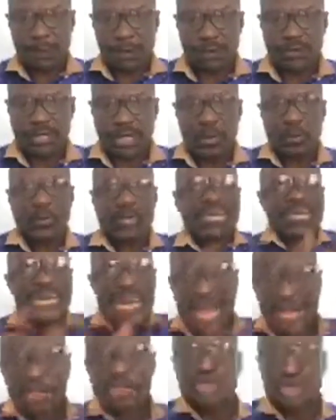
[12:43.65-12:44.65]
okay, with
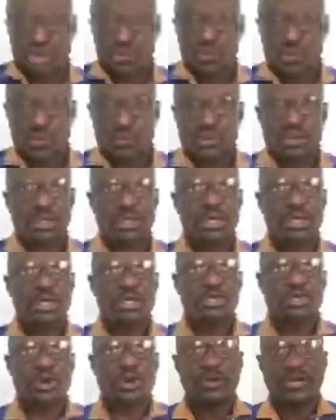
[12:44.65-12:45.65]
non-Jews,
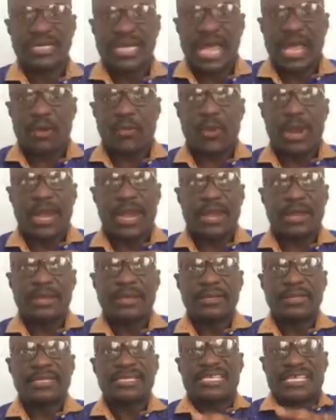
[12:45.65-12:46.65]
so they were
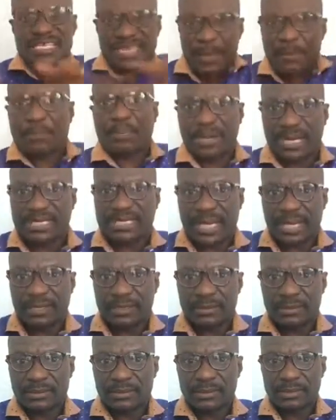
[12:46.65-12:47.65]
separated.